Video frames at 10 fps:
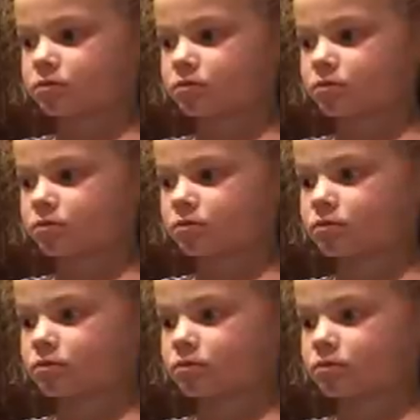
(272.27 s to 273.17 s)

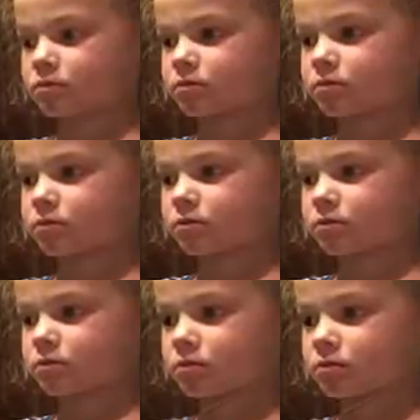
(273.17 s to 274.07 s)

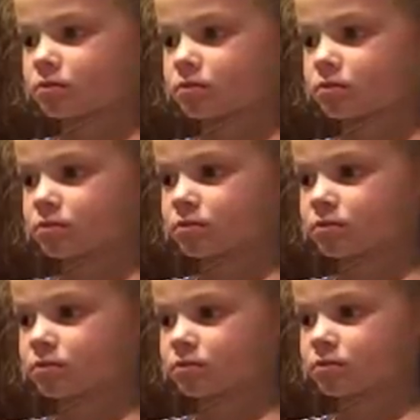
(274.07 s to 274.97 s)

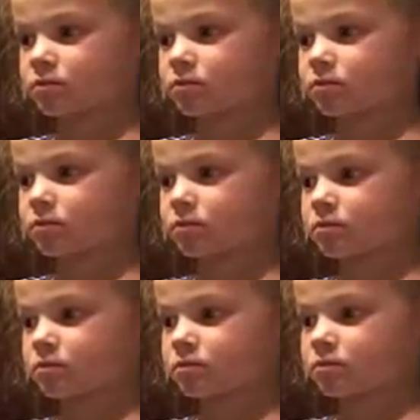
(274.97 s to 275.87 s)

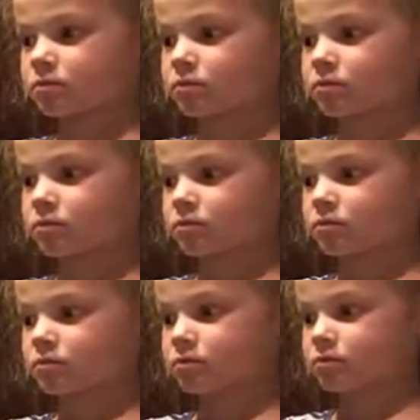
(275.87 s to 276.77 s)

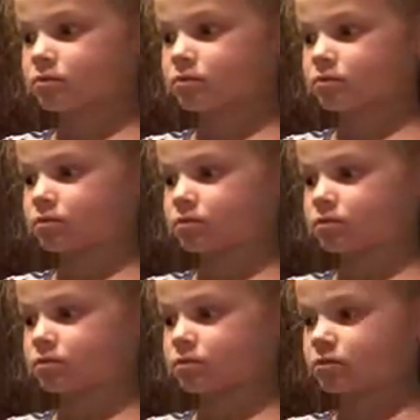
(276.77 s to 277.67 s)

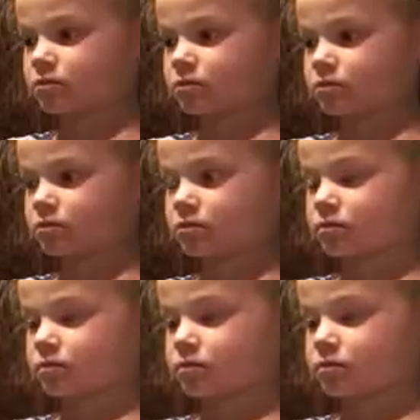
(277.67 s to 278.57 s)

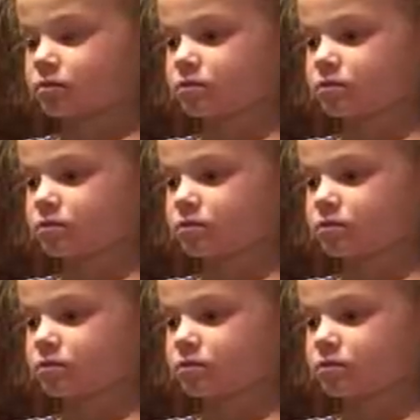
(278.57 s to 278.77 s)
Nothing is said.